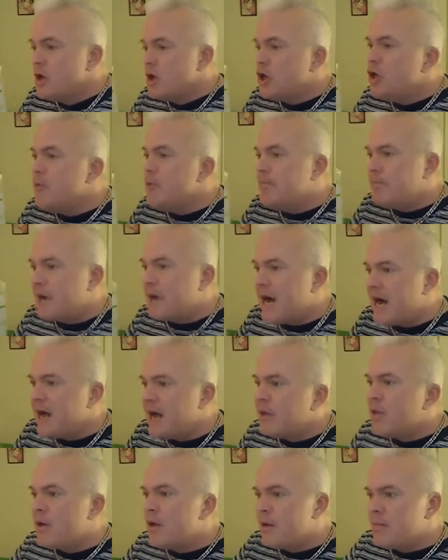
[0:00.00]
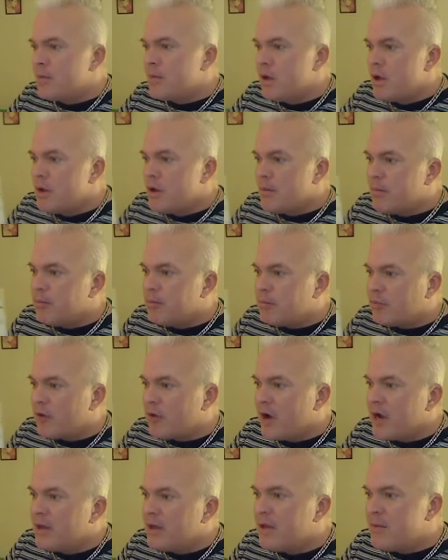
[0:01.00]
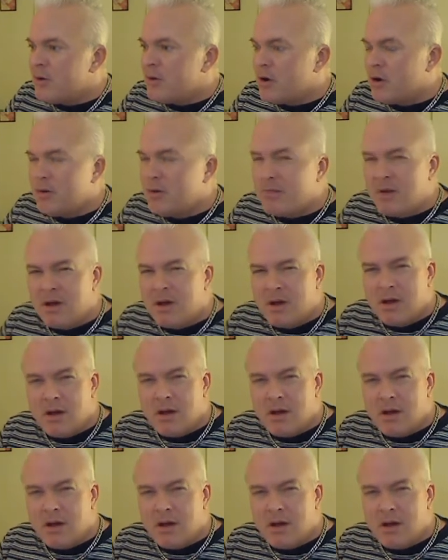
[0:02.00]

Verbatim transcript: You buy them, bring them home.